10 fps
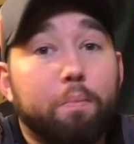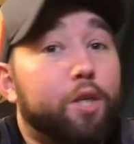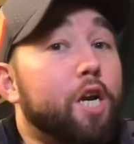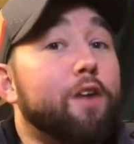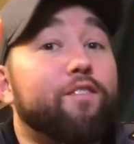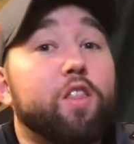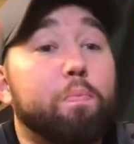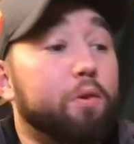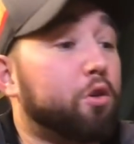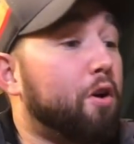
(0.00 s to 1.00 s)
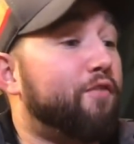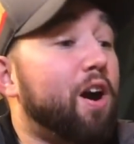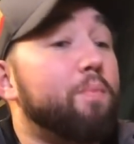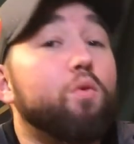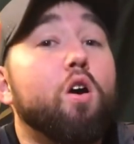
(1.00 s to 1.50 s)
I'm cheering for the Blues, so if
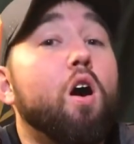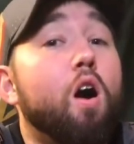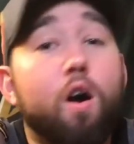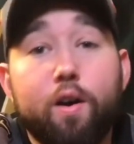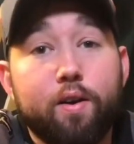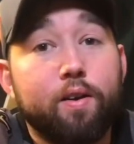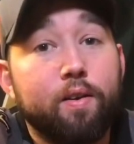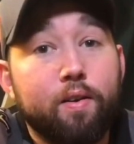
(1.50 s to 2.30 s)
I'm wrong